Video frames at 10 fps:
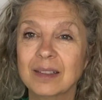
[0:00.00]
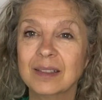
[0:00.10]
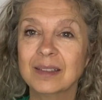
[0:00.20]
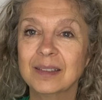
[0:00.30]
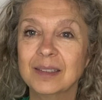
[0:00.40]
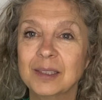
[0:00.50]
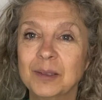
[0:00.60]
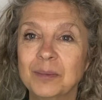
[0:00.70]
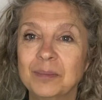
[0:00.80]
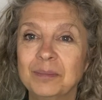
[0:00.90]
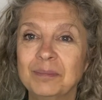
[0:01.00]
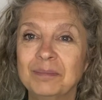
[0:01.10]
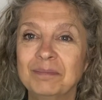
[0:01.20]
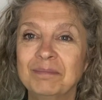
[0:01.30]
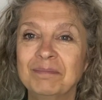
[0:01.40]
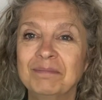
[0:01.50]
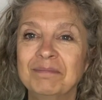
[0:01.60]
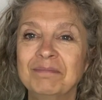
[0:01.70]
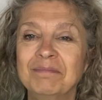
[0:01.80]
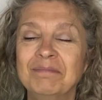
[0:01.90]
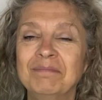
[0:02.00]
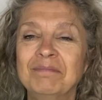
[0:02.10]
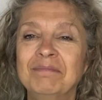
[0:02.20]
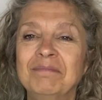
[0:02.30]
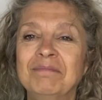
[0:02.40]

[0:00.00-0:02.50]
[no speech]